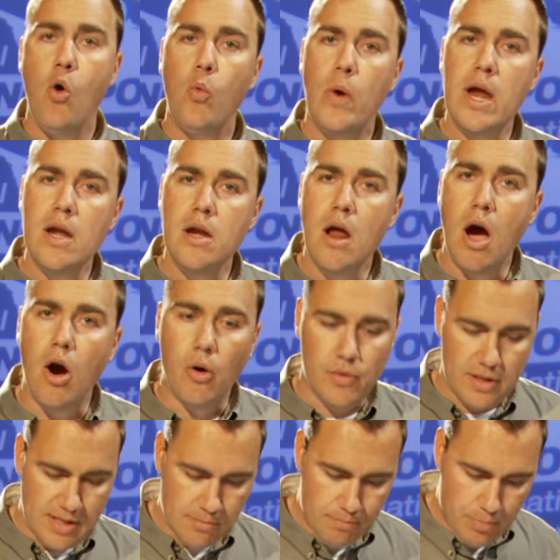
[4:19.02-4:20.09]
We know
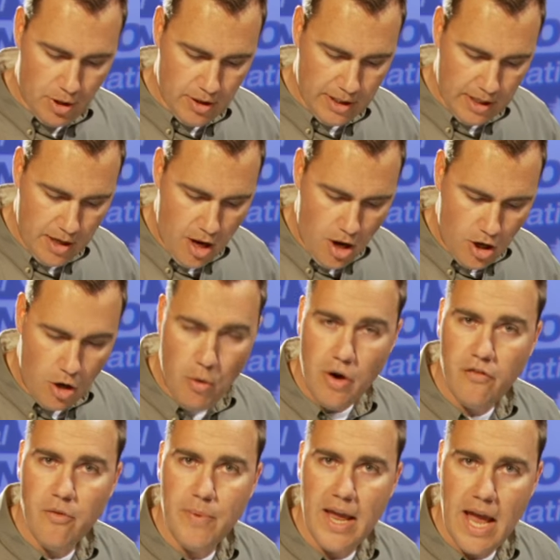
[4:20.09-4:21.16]
that the bullet
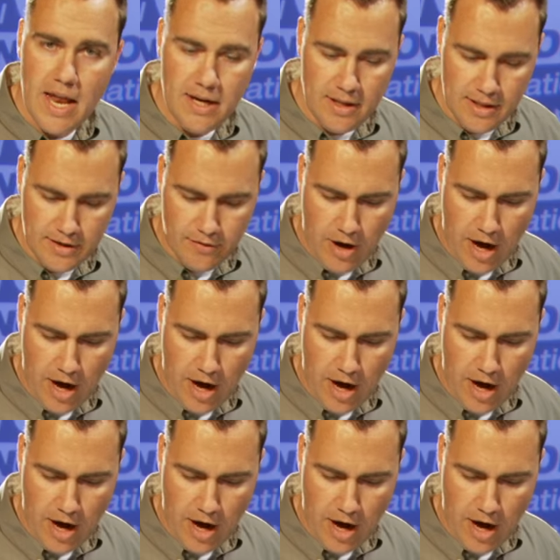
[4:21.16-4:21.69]
going from the end of the